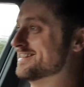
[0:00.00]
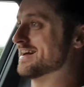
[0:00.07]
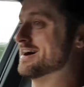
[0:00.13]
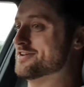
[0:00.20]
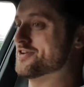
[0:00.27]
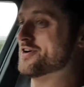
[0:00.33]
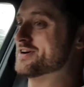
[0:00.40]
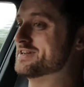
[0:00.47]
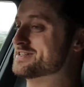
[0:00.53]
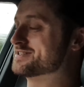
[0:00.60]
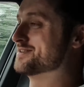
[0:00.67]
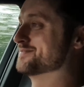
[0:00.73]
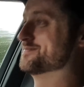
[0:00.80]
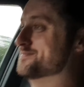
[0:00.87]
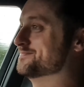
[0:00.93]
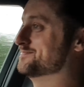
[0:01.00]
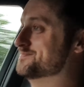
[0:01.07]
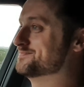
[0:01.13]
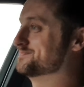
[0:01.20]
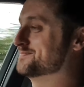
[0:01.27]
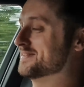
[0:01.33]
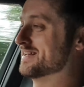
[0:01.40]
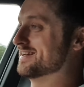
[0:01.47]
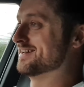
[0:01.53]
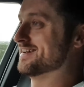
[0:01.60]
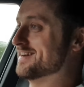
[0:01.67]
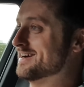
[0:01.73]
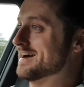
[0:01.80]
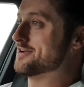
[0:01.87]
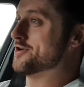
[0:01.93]
that noise.
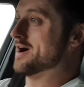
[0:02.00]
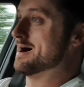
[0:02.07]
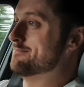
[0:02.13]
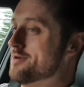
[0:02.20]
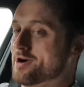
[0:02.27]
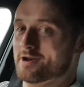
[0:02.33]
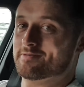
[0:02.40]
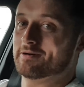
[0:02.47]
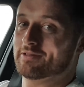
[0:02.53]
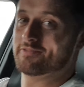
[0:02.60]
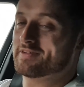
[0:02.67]
I know I'm all about the